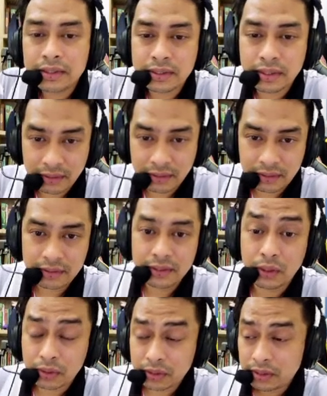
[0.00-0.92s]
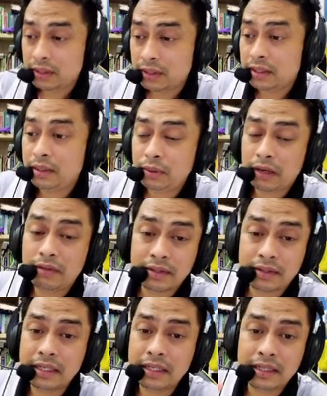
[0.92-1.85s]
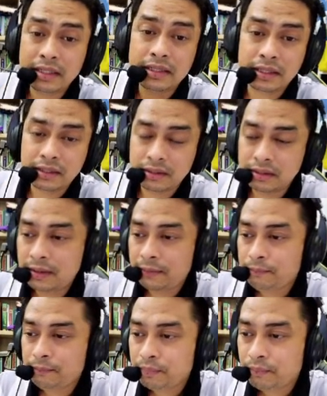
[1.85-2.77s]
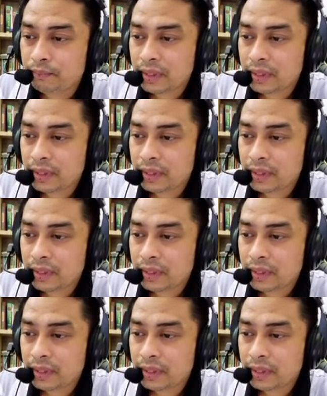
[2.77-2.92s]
10 Hz signal. Originally we have 10 Hz signal.